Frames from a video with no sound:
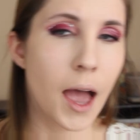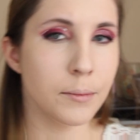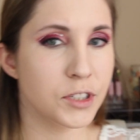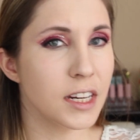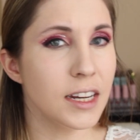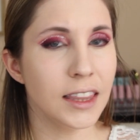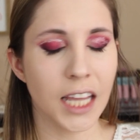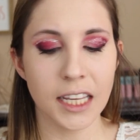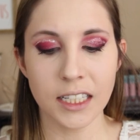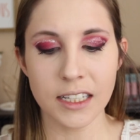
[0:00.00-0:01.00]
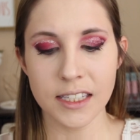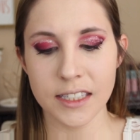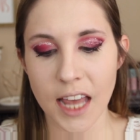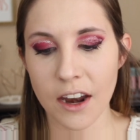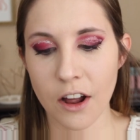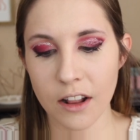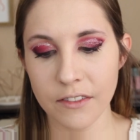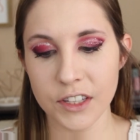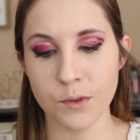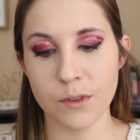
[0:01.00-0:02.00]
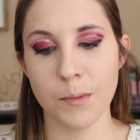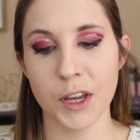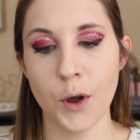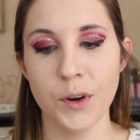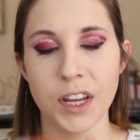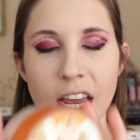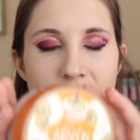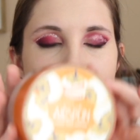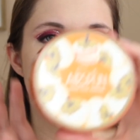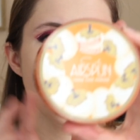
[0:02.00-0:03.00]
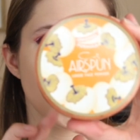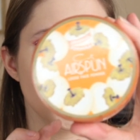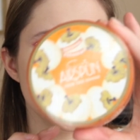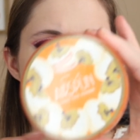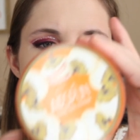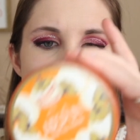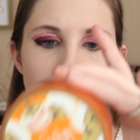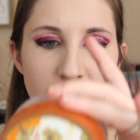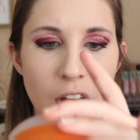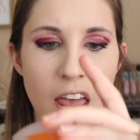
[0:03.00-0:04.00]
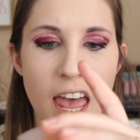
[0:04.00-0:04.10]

I'm just going to lightly set all of this with my Coty Airspun Loose Powder.